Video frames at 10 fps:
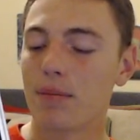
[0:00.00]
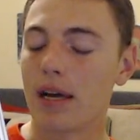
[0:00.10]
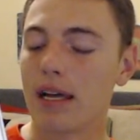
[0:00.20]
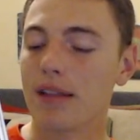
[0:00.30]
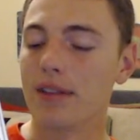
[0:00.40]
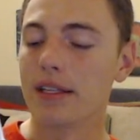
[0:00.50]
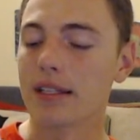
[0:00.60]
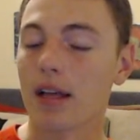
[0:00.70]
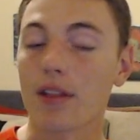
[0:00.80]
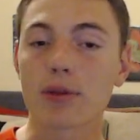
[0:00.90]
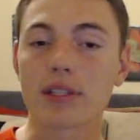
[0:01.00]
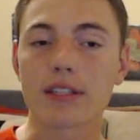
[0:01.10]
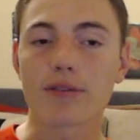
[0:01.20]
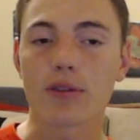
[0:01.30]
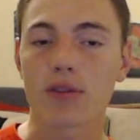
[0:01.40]
And then the only
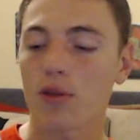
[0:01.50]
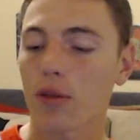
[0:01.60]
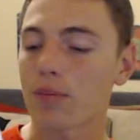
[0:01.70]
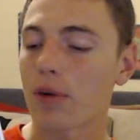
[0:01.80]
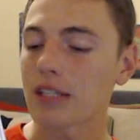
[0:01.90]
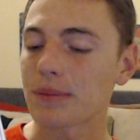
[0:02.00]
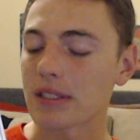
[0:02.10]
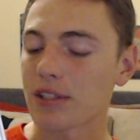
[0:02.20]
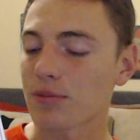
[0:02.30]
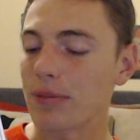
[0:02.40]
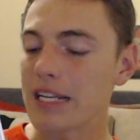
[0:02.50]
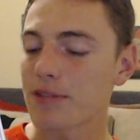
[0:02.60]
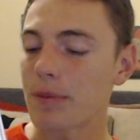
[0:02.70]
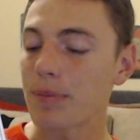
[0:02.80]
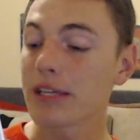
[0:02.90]
difference is on the bottom it lists management,